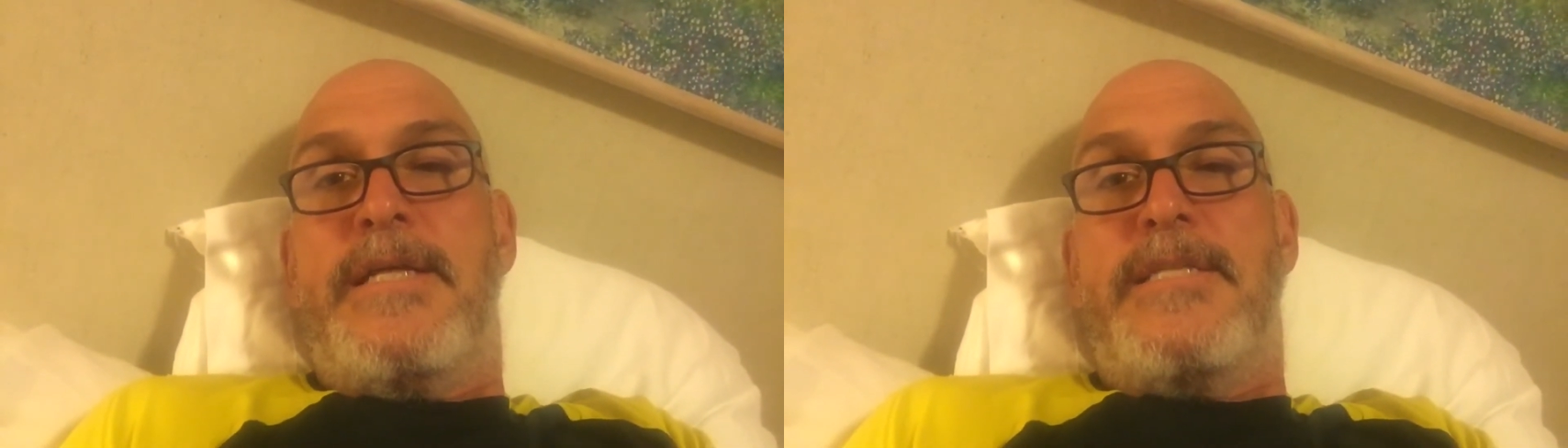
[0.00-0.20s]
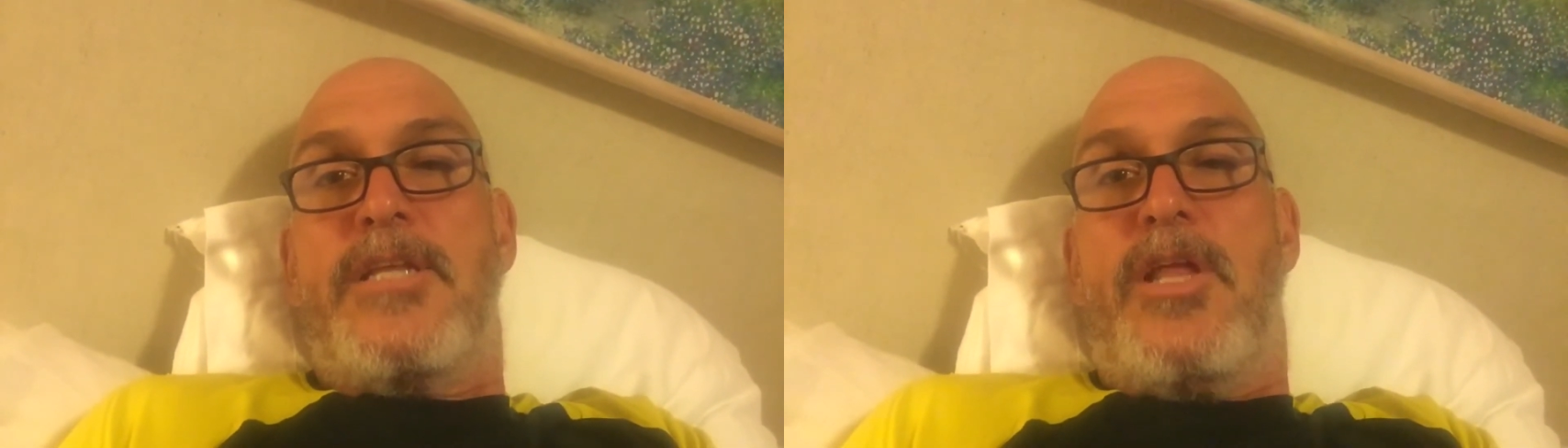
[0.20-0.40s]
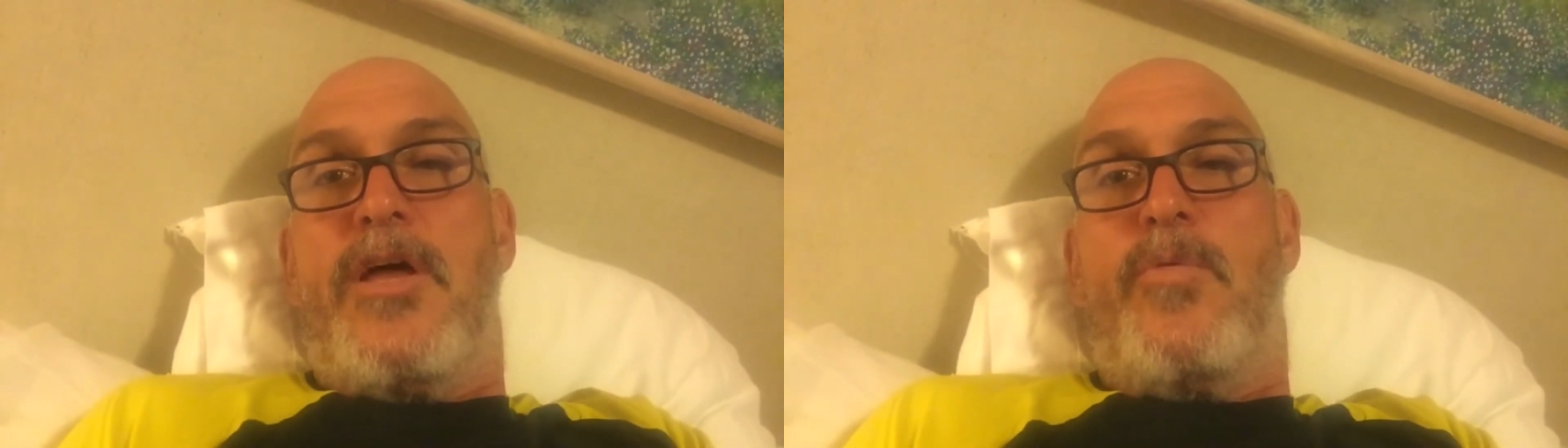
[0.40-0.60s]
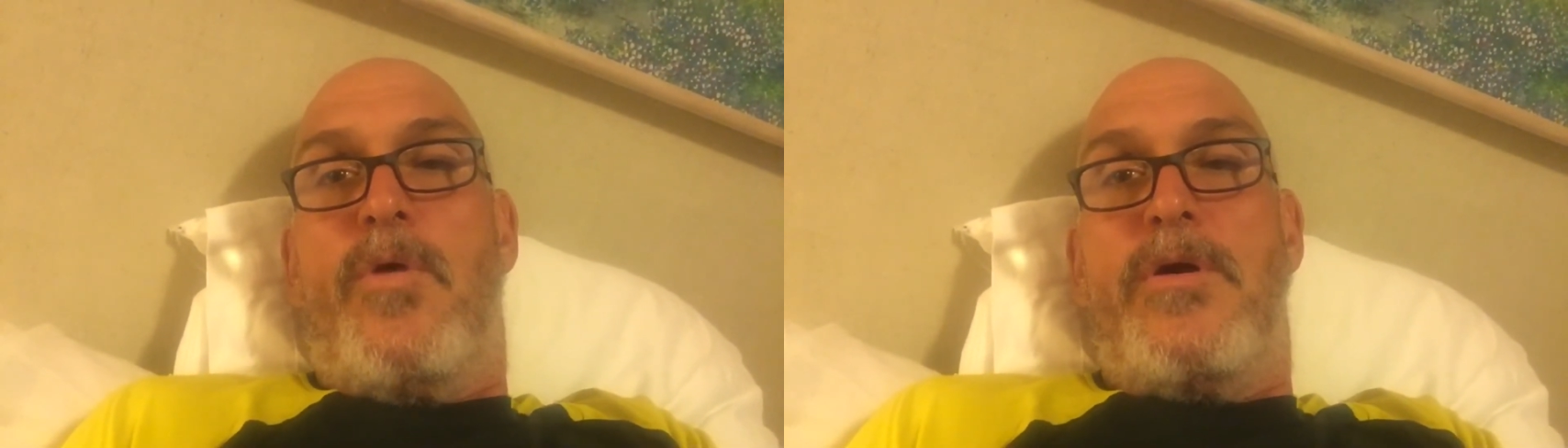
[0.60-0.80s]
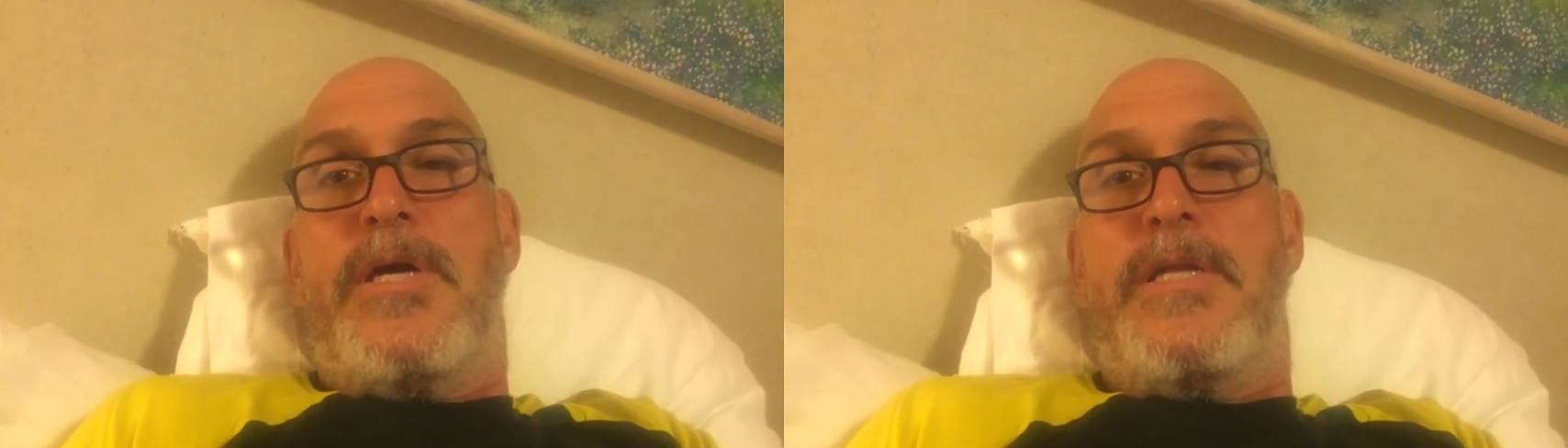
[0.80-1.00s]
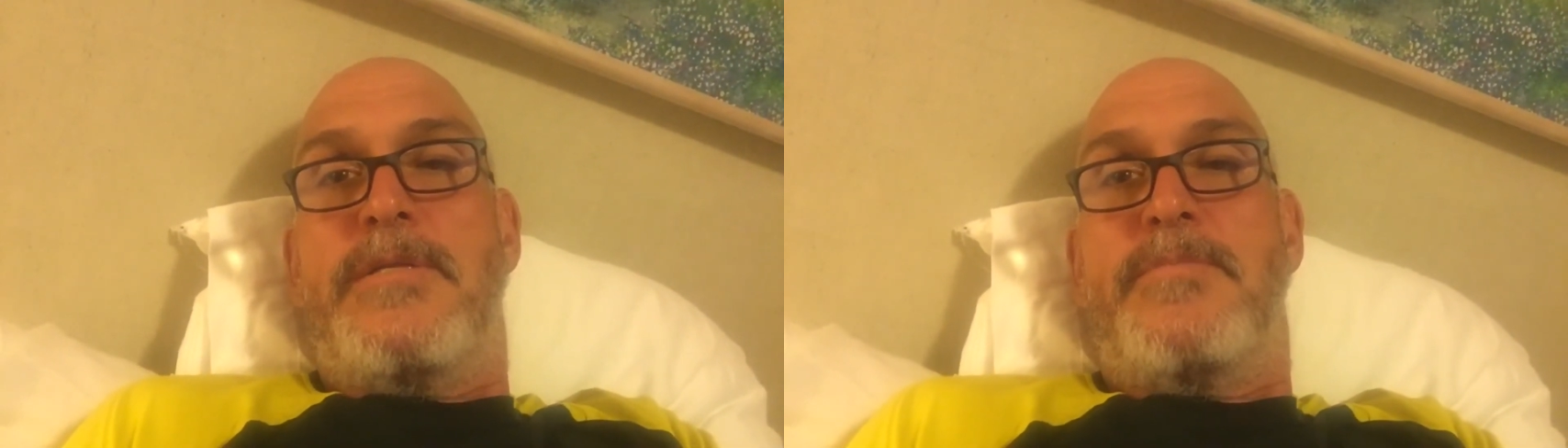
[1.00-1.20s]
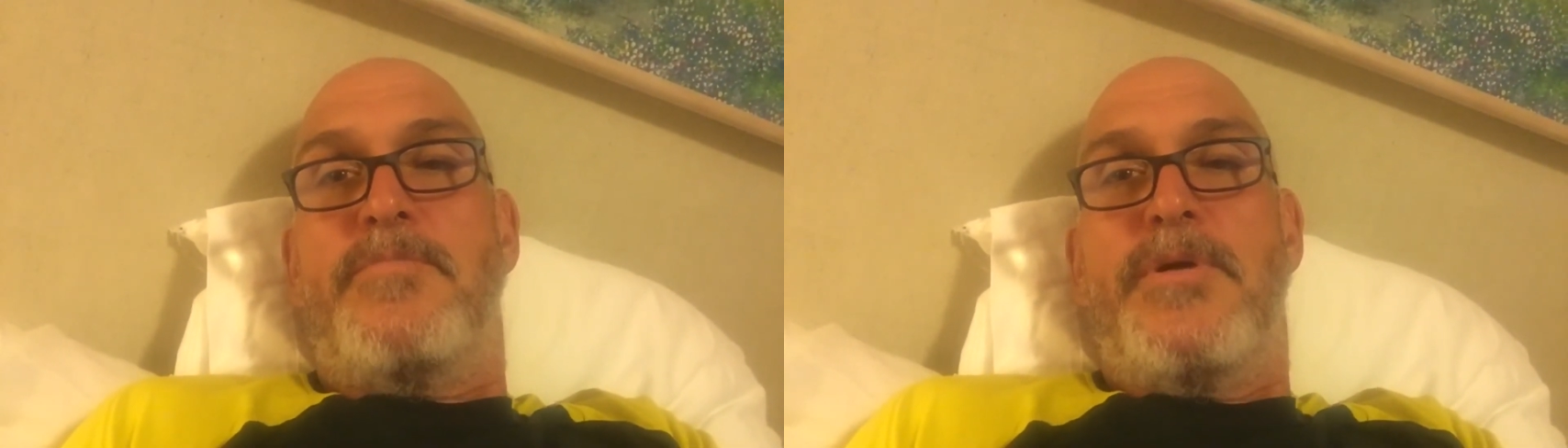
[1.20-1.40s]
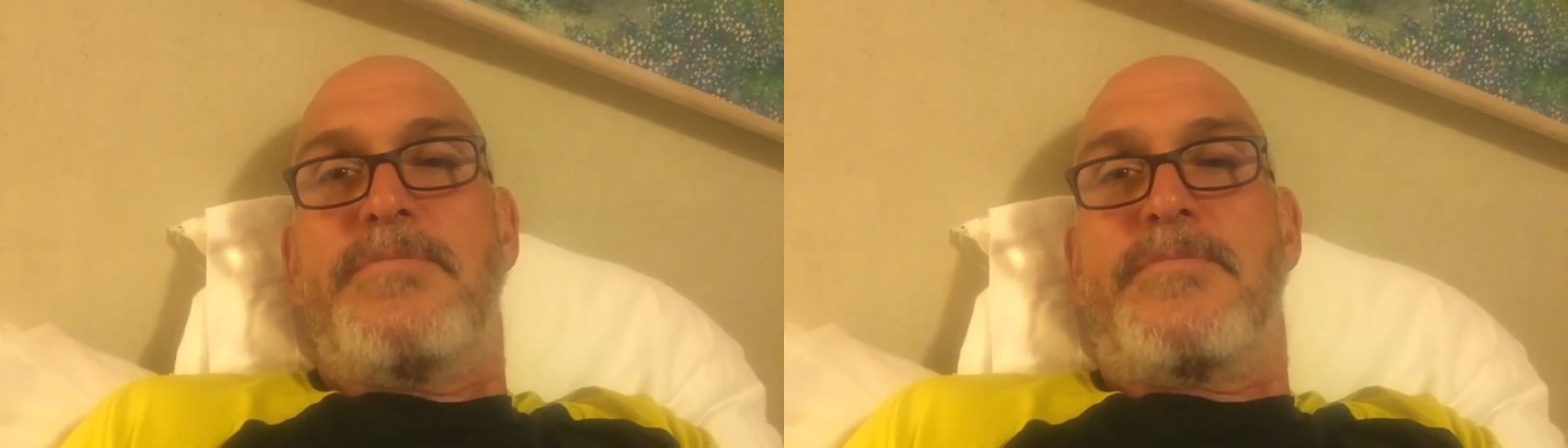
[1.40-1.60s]
That's a lot of walking.
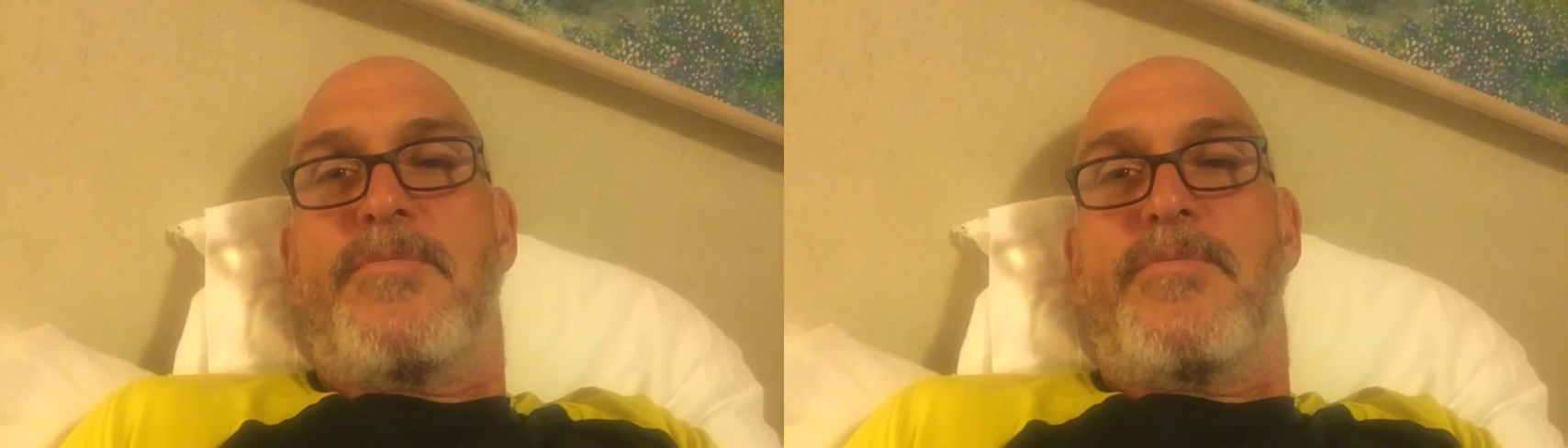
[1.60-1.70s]
But